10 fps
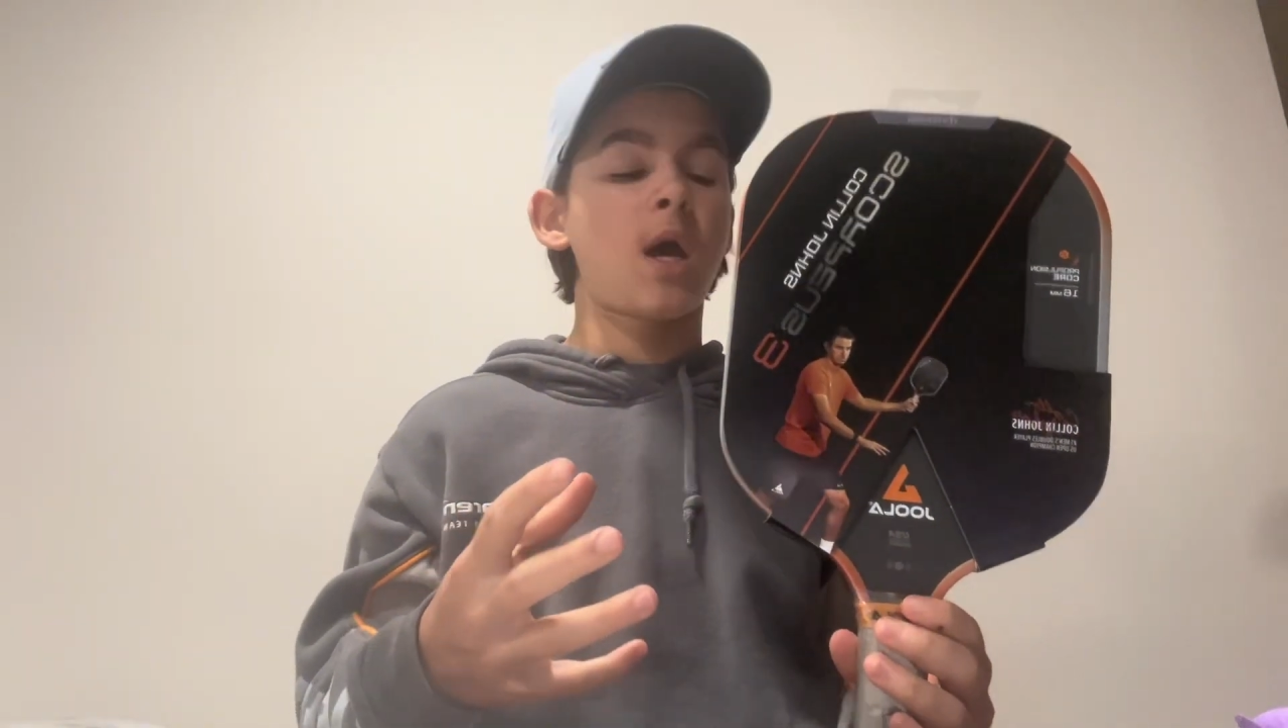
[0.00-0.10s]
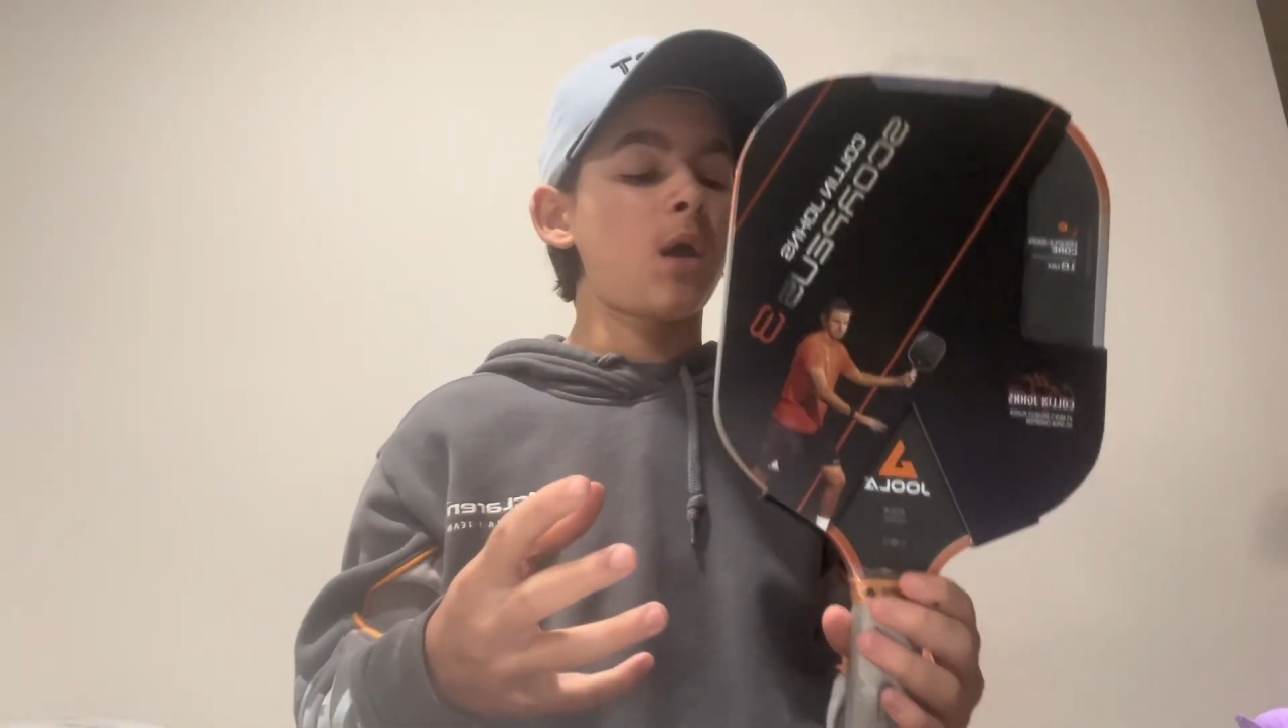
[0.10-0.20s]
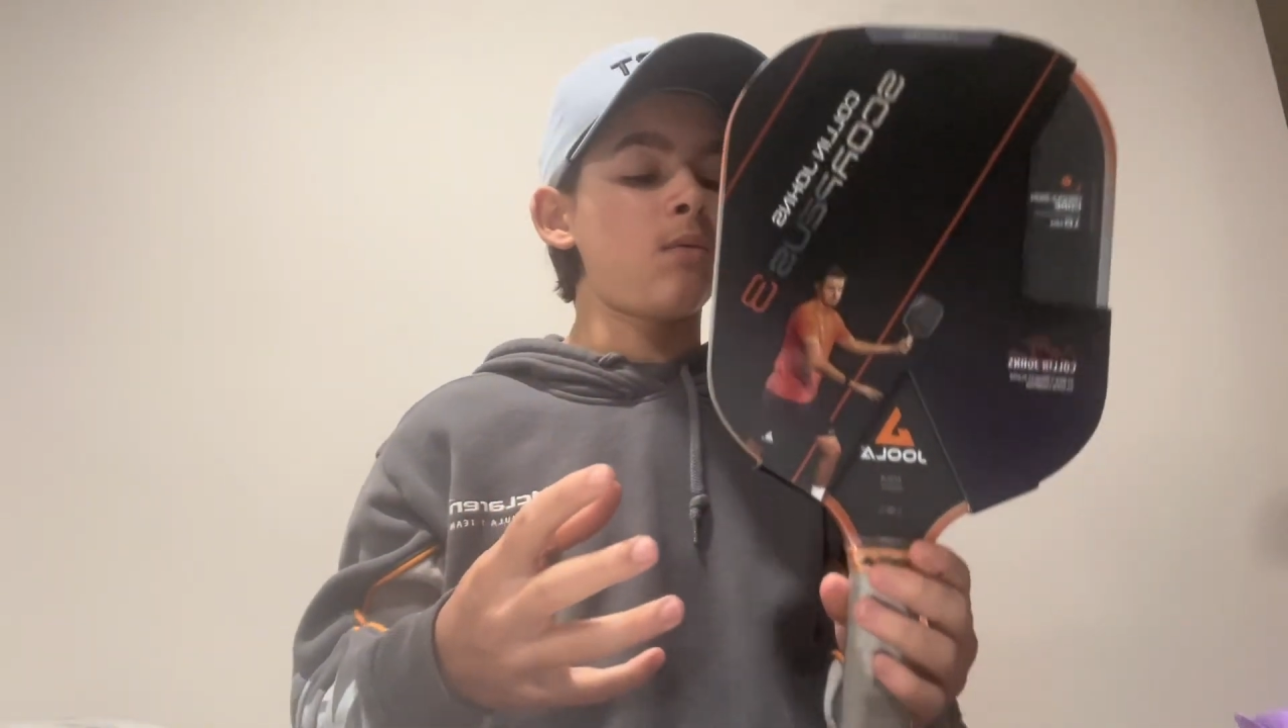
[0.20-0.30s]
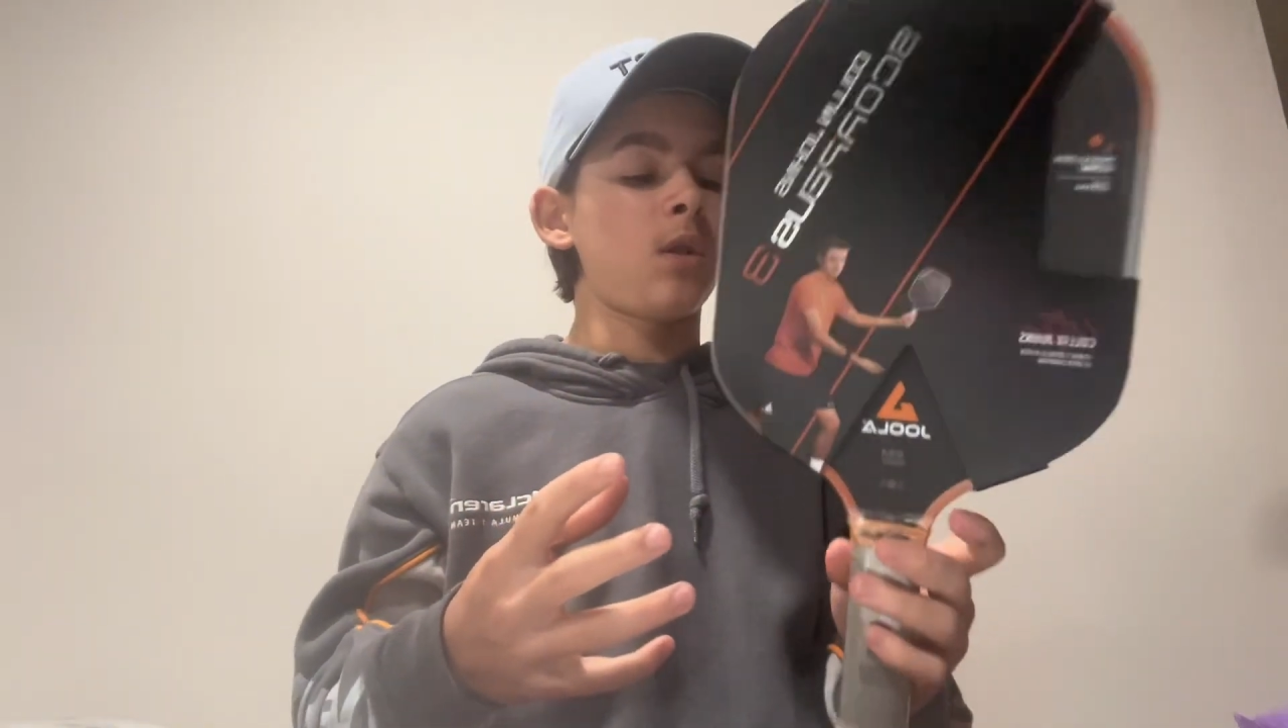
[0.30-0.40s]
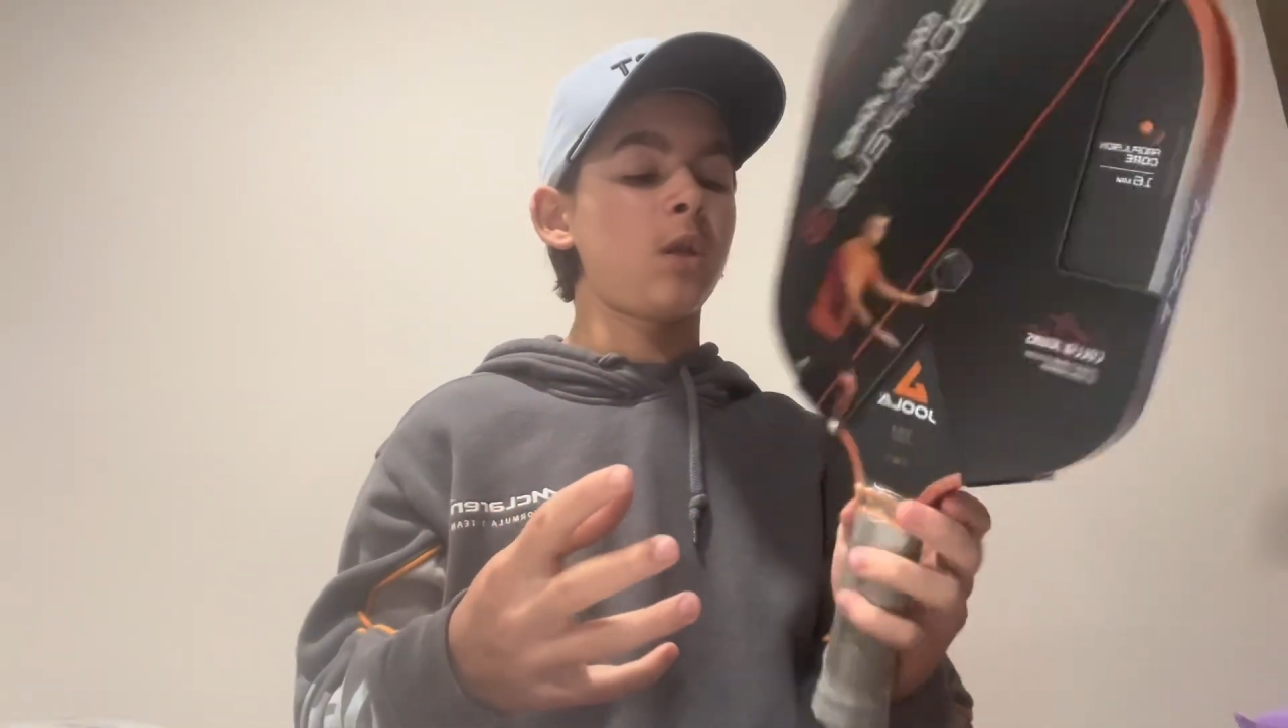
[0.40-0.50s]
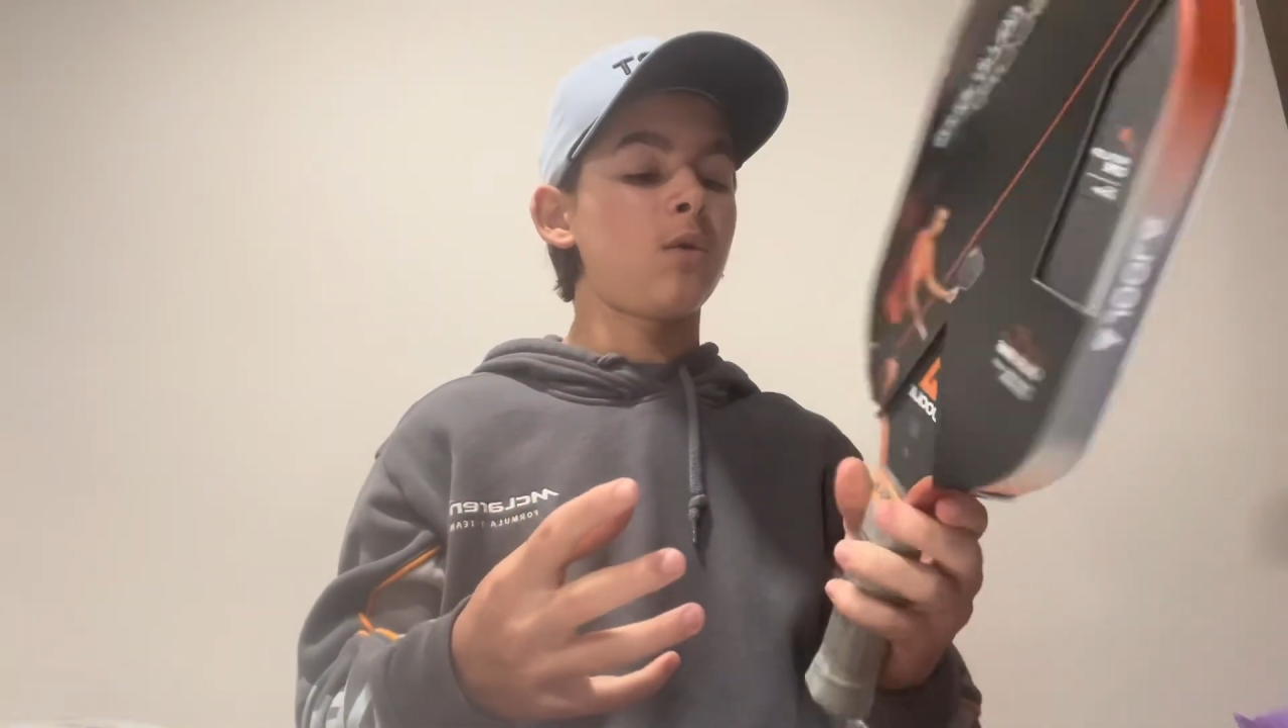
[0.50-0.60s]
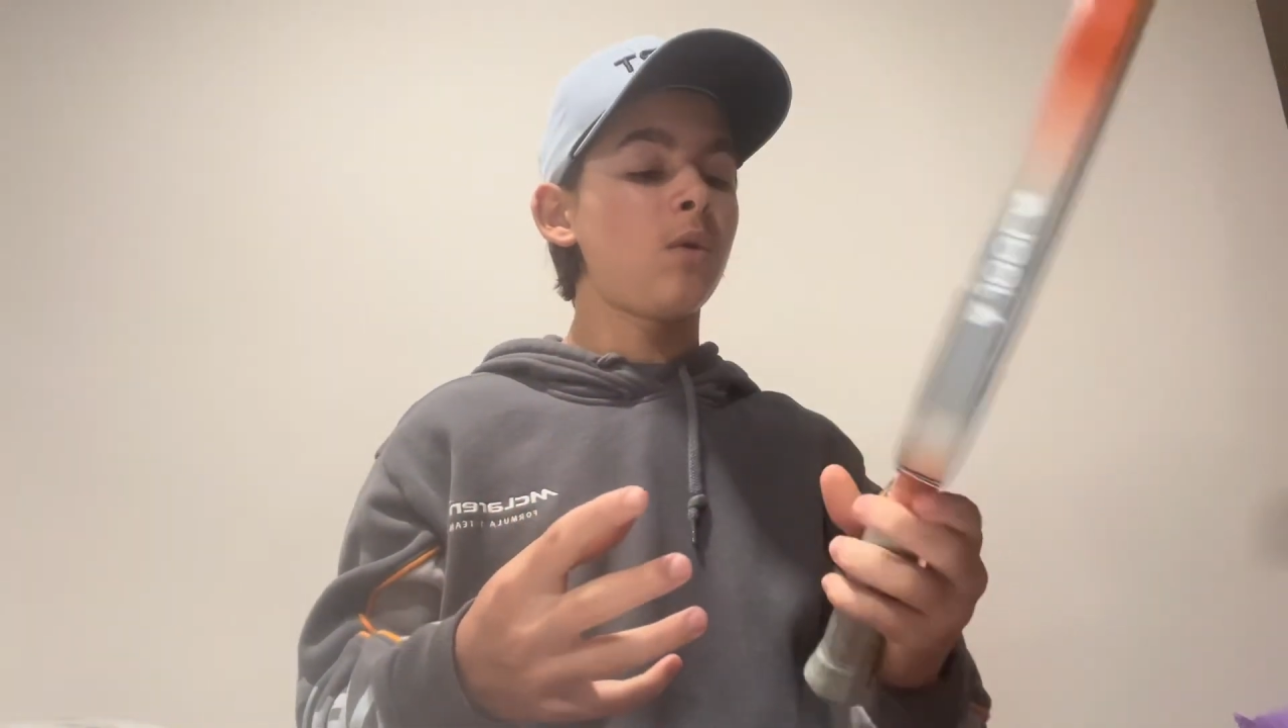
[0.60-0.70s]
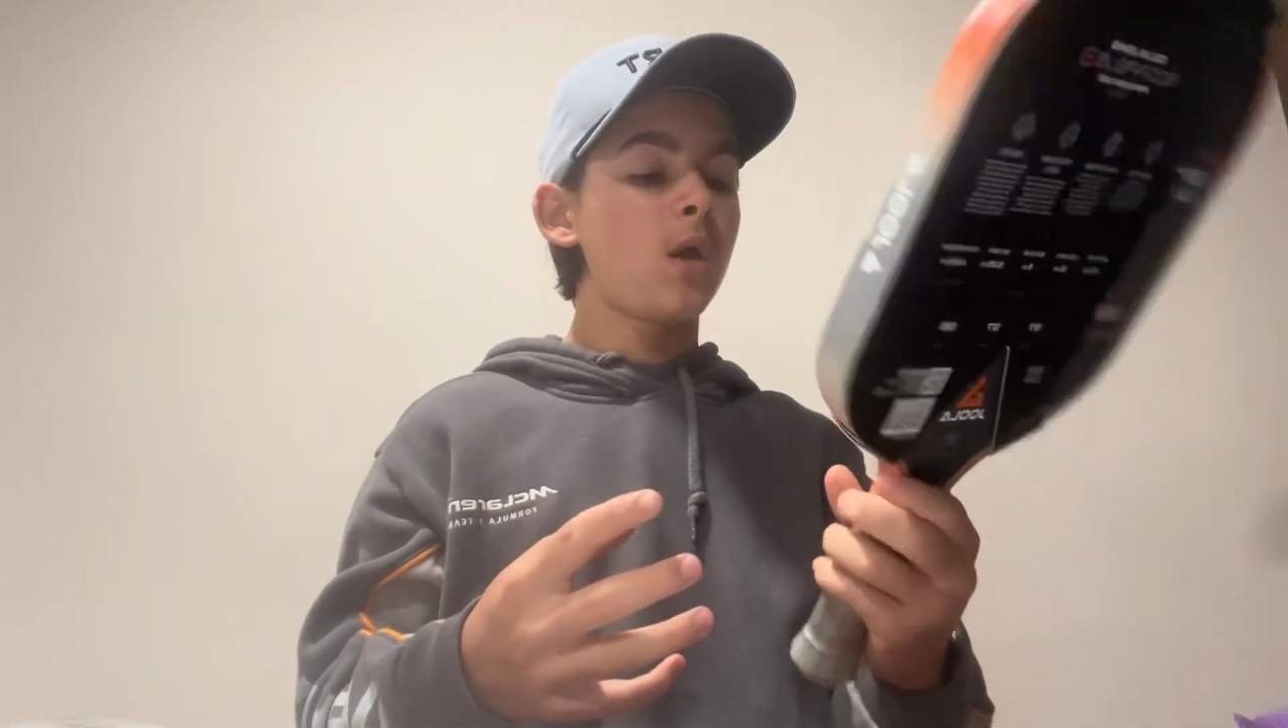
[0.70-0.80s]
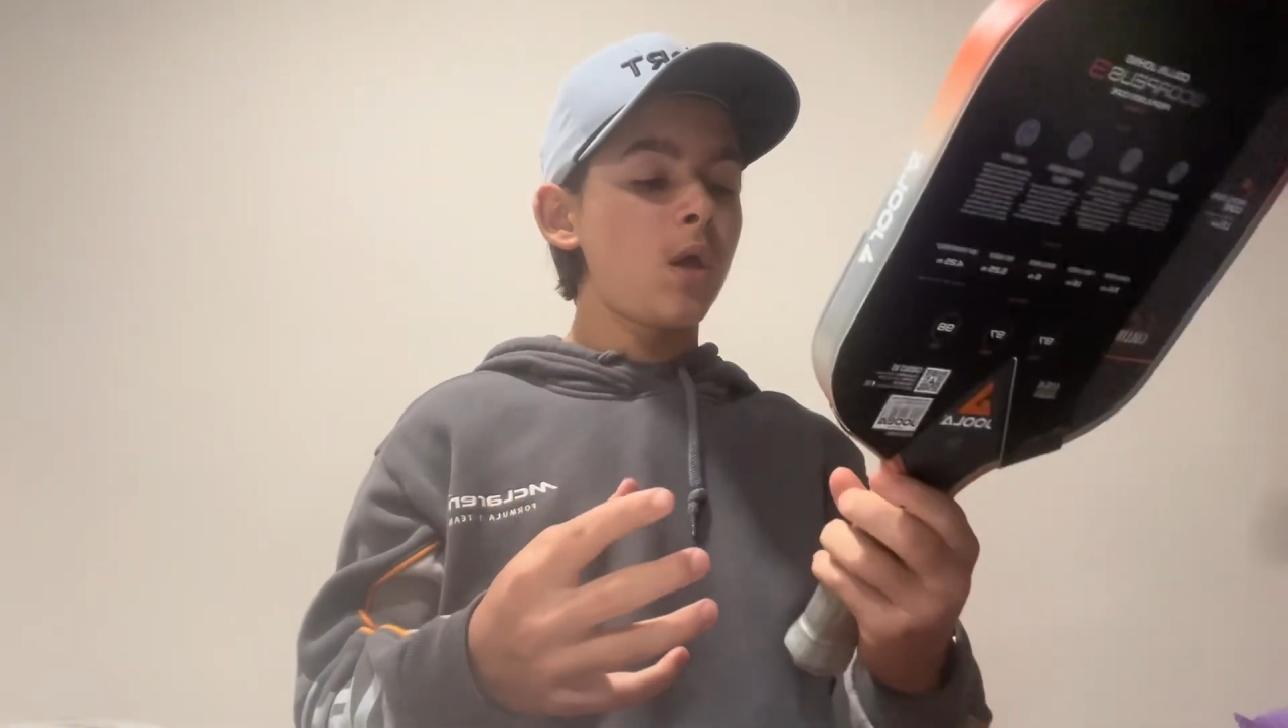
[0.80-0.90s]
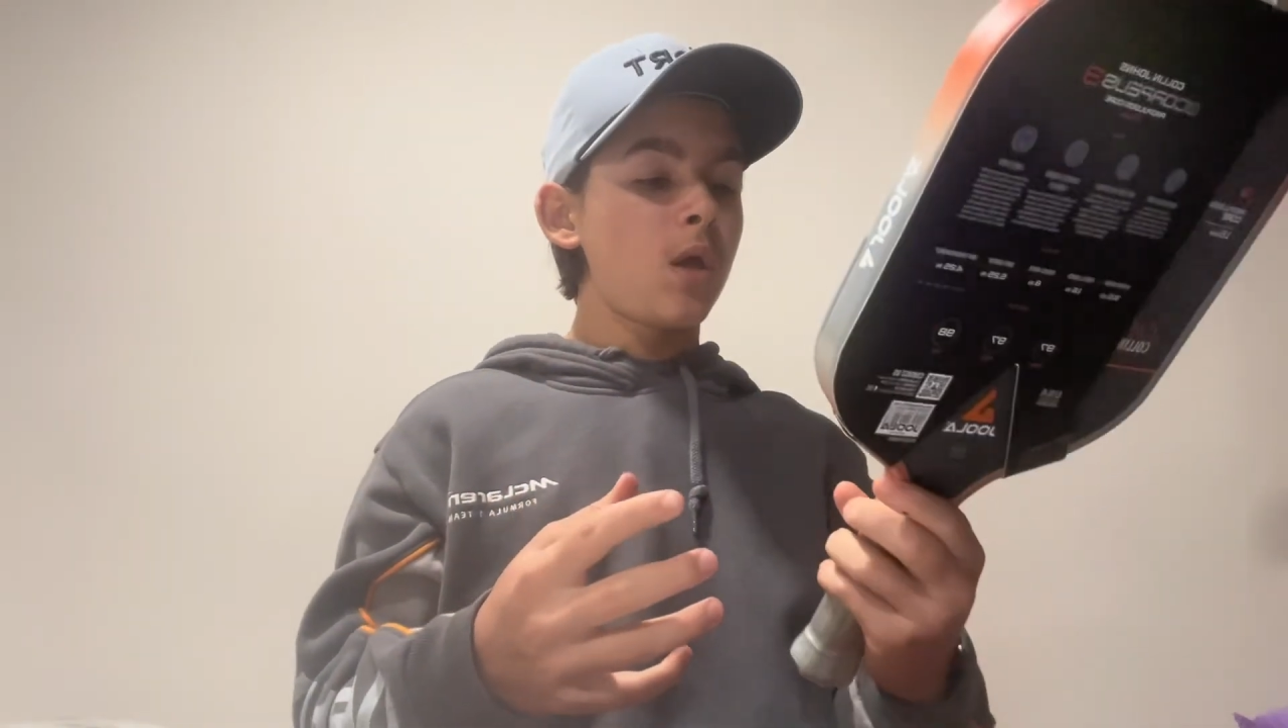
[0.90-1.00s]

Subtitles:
I really do,